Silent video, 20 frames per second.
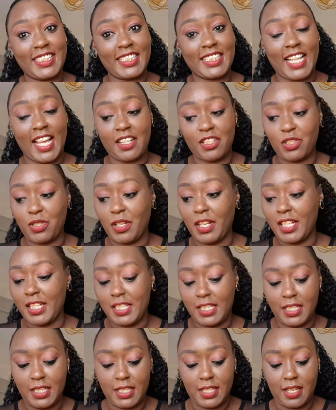It's
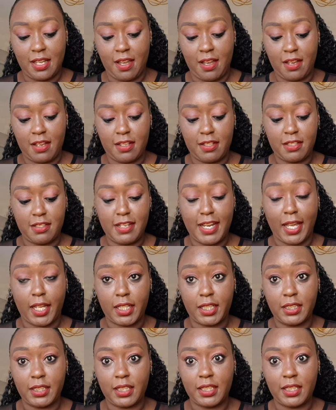actually 9.